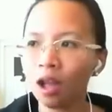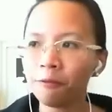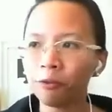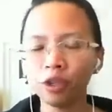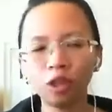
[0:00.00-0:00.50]

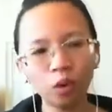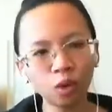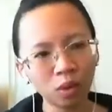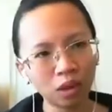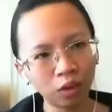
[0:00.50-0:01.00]
For those
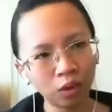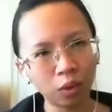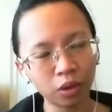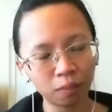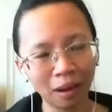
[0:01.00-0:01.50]
with a
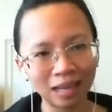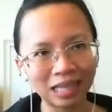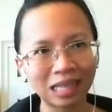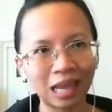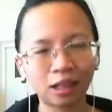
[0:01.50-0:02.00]
growth
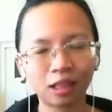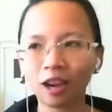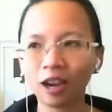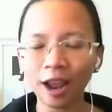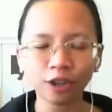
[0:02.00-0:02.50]
mindset,
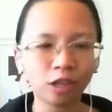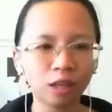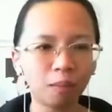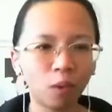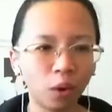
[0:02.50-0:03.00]
they're actually
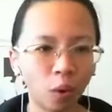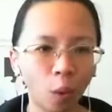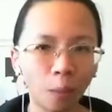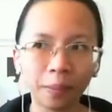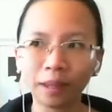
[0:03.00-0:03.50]
more
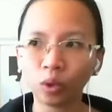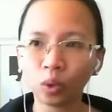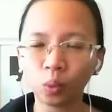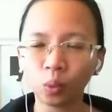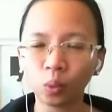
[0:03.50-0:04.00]
open
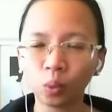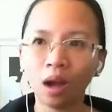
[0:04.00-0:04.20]
to